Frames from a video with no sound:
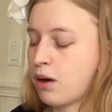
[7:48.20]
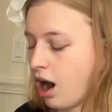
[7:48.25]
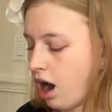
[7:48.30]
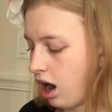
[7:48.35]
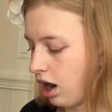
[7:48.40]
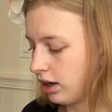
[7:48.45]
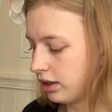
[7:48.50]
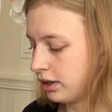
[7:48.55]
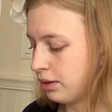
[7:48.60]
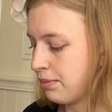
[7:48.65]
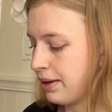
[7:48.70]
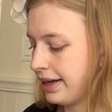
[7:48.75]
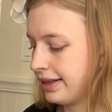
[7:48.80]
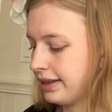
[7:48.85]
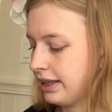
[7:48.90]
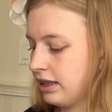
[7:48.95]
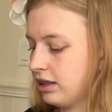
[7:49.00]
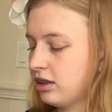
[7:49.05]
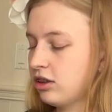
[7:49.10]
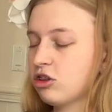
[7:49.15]
part to make
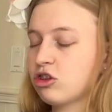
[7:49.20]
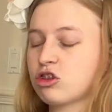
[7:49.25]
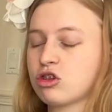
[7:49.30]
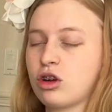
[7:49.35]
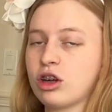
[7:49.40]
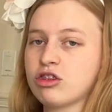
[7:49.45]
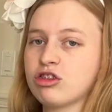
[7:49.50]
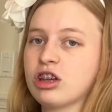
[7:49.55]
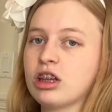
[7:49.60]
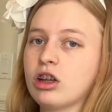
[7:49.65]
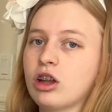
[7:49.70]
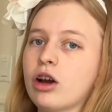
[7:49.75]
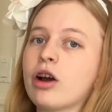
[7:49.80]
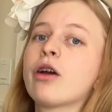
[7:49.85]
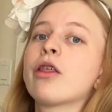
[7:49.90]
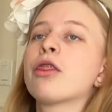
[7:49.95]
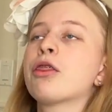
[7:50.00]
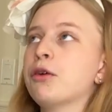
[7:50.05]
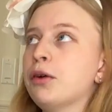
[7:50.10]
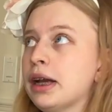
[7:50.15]
this scrunchie
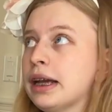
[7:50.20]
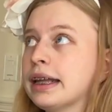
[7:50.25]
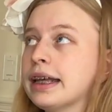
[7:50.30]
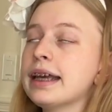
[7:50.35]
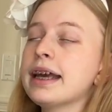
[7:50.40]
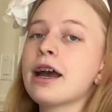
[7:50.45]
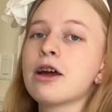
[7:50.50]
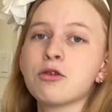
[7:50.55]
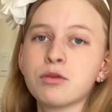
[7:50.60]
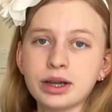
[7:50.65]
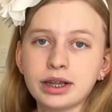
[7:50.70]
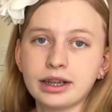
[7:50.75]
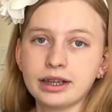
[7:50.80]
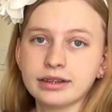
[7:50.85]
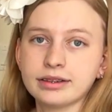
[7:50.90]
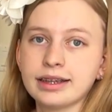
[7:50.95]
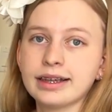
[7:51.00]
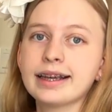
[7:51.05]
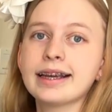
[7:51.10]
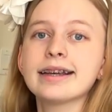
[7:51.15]
look 3D and
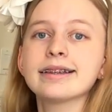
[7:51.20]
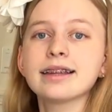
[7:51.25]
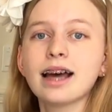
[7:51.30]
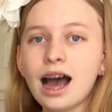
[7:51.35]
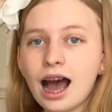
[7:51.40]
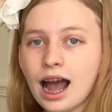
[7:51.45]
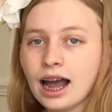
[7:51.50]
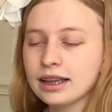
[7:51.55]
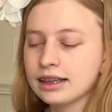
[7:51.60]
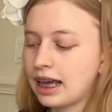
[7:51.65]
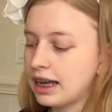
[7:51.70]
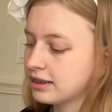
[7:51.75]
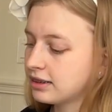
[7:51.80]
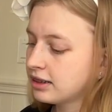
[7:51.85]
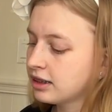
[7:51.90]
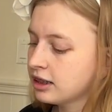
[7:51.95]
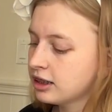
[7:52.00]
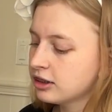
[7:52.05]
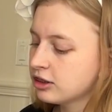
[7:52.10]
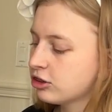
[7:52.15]
realistic is
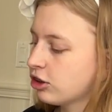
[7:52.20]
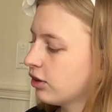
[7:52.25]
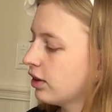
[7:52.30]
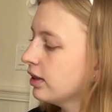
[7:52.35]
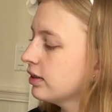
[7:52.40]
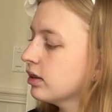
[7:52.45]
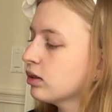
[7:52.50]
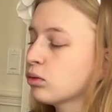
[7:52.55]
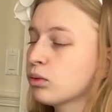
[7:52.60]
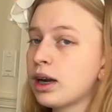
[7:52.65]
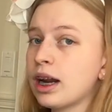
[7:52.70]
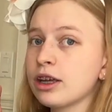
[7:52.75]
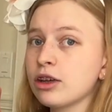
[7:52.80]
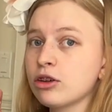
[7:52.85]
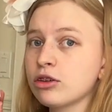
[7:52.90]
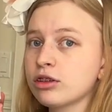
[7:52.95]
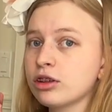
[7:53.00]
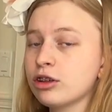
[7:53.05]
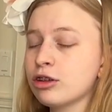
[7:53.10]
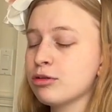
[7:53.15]
highlights. So this is what I
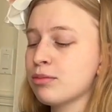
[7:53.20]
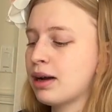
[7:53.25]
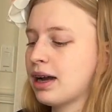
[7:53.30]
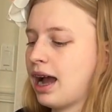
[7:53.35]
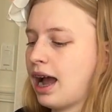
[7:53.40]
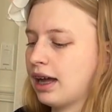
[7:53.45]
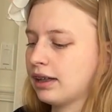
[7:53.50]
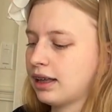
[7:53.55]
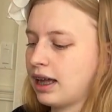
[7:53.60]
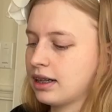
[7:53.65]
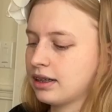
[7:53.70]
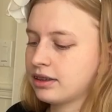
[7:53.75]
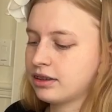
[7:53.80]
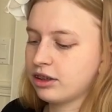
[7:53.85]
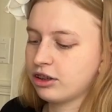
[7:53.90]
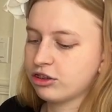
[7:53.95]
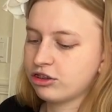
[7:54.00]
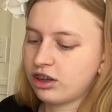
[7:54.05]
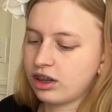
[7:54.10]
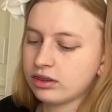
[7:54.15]
use to do my highlights.
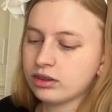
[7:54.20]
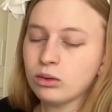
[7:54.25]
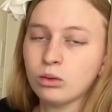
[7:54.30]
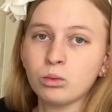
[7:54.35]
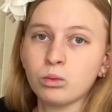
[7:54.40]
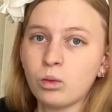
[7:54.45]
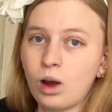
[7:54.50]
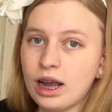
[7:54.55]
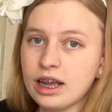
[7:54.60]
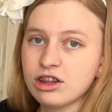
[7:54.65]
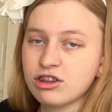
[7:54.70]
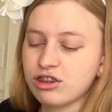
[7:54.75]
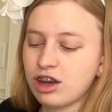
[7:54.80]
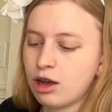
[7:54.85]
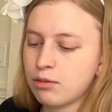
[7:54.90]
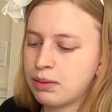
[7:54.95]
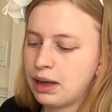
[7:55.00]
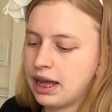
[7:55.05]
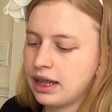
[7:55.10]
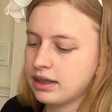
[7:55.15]
They're just white
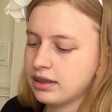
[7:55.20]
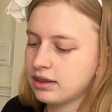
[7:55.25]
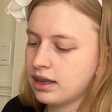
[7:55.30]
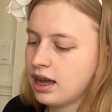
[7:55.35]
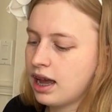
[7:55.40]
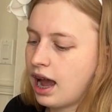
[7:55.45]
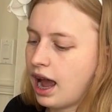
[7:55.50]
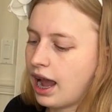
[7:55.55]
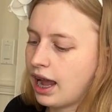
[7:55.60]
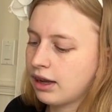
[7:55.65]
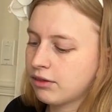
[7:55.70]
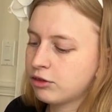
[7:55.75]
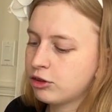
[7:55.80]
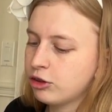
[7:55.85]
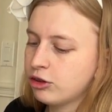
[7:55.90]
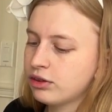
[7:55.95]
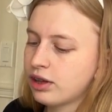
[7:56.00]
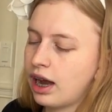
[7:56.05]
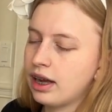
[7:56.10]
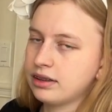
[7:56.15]
gel pens. I have
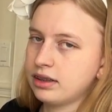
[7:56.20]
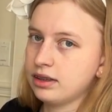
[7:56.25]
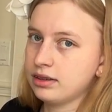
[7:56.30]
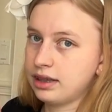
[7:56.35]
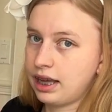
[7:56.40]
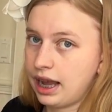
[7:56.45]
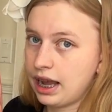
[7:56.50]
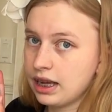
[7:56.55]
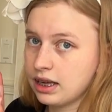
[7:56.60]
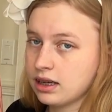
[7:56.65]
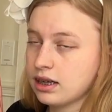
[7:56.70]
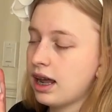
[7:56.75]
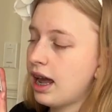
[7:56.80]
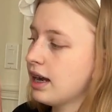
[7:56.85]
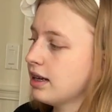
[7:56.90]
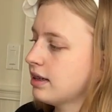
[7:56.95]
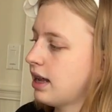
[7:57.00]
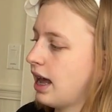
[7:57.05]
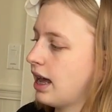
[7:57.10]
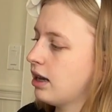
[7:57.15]
two sizes, 8
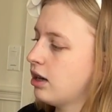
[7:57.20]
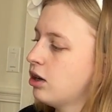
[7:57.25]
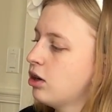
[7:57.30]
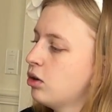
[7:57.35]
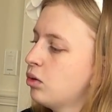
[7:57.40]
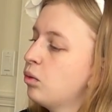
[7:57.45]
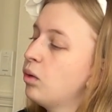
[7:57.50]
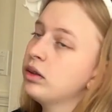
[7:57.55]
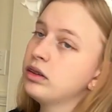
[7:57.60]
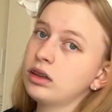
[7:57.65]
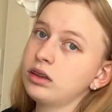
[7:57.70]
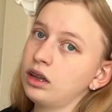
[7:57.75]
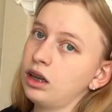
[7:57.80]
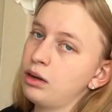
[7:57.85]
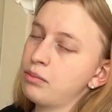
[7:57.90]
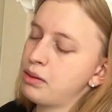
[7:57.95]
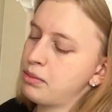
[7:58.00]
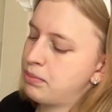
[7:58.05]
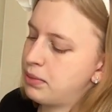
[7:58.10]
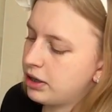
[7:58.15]
and 10. One's a
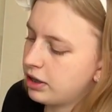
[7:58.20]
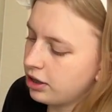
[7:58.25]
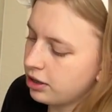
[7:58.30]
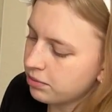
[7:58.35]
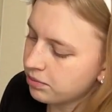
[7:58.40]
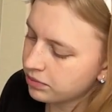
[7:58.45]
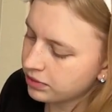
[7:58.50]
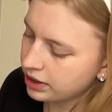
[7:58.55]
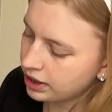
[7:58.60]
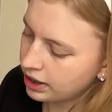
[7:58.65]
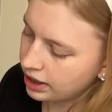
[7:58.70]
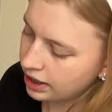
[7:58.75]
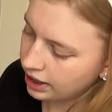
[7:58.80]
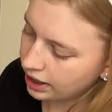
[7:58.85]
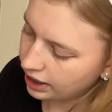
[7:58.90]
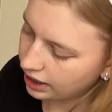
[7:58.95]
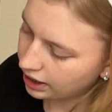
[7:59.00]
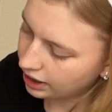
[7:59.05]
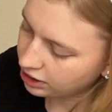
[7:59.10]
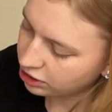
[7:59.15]
little bit bigger.
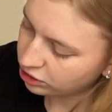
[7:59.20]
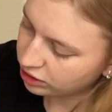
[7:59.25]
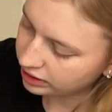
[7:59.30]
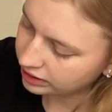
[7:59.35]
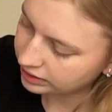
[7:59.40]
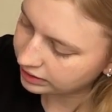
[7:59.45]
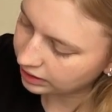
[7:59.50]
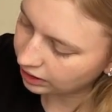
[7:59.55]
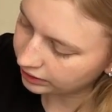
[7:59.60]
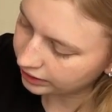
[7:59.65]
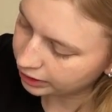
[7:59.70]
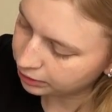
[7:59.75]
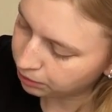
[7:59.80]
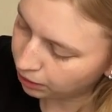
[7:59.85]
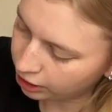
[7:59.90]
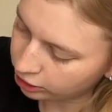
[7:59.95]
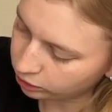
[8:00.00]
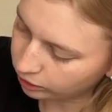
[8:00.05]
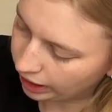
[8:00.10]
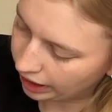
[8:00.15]
And you can see on these
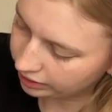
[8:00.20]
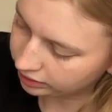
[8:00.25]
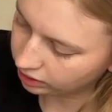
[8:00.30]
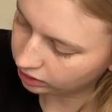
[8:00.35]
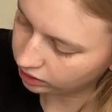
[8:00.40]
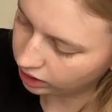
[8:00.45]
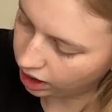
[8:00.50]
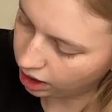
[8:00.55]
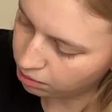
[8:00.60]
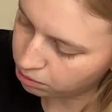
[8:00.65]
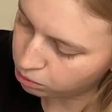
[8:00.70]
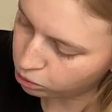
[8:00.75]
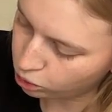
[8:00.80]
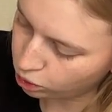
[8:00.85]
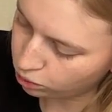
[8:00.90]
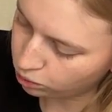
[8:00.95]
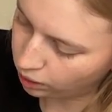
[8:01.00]
parts where it has a lot more